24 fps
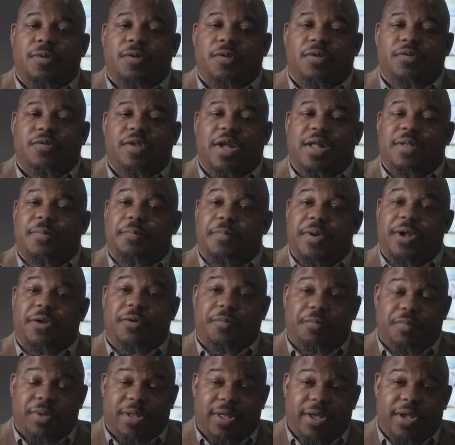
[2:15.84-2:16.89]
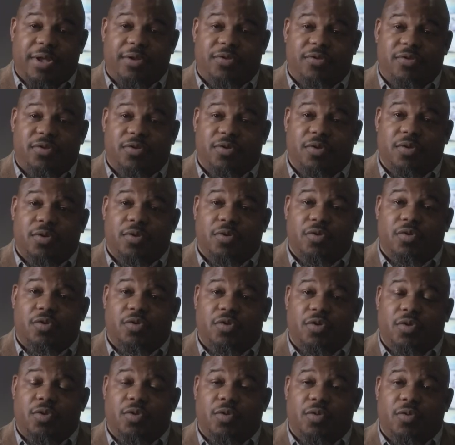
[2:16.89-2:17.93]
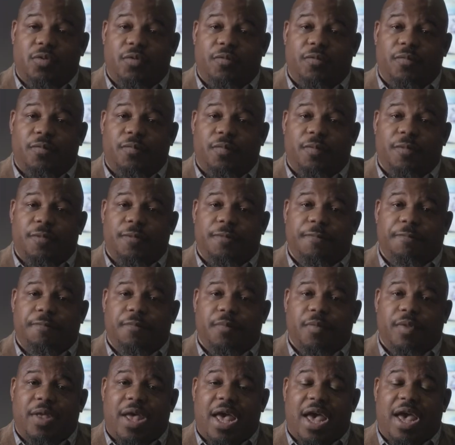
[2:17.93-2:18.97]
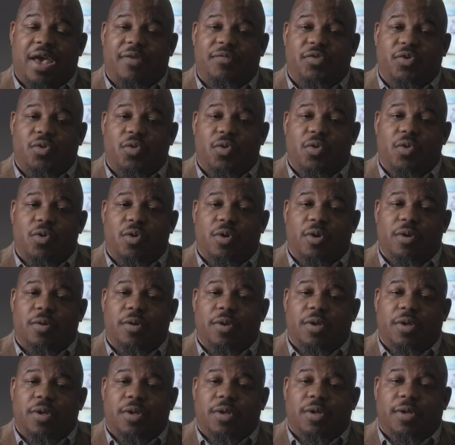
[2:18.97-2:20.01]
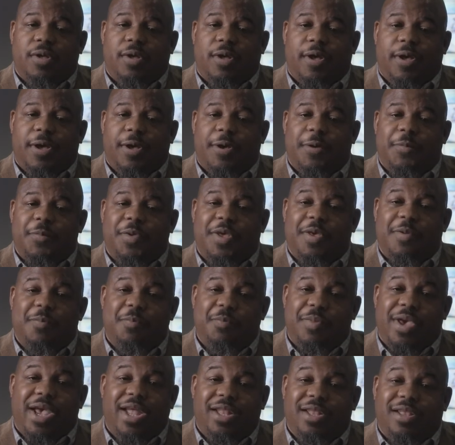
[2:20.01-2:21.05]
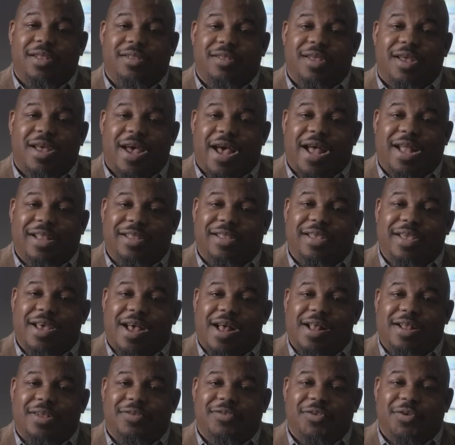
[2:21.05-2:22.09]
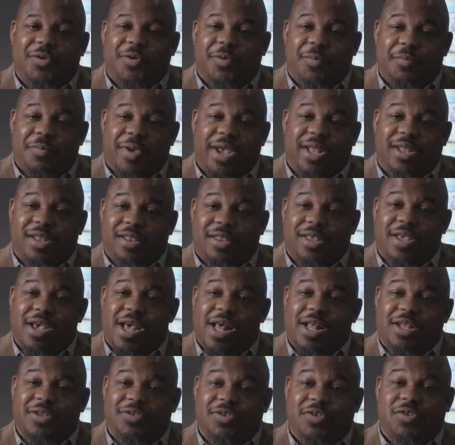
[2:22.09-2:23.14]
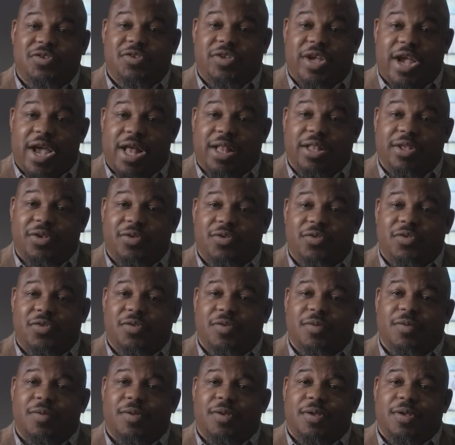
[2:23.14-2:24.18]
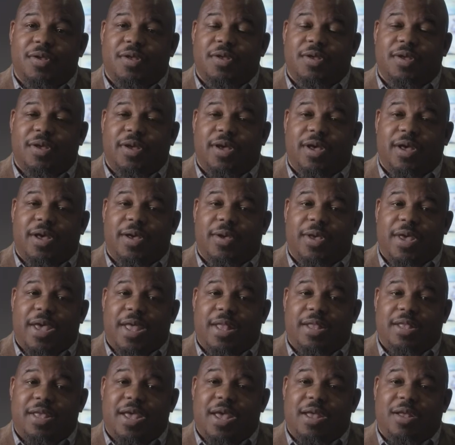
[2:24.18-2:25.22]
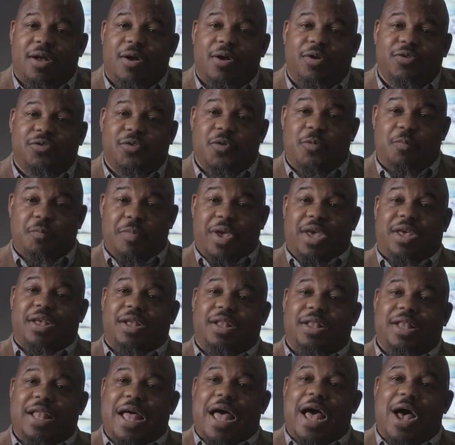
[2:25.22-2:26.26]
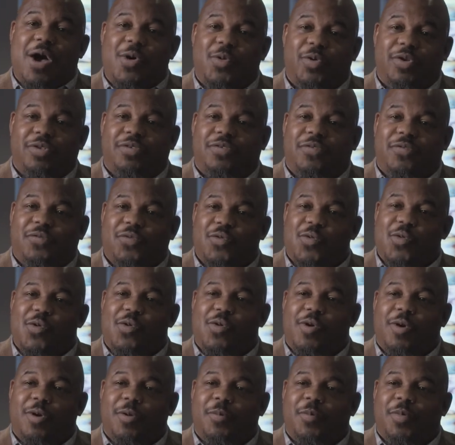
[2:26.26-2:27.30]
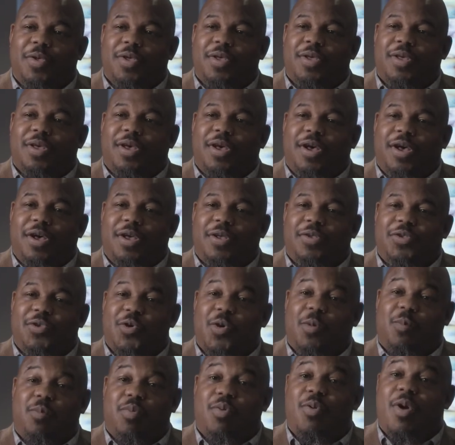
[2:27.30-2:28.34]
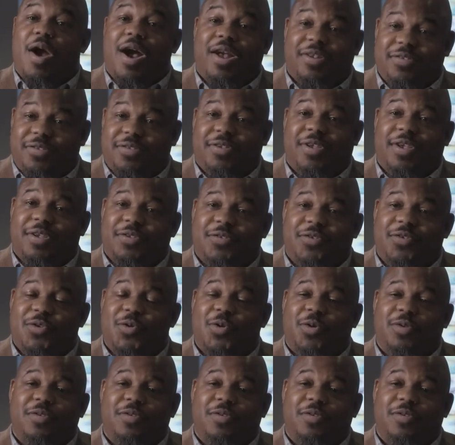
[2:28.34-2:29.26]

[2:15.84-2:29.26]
It's not a better place to have your embedded ideology or embedded theology challenged, and yet also make allowance for your process, your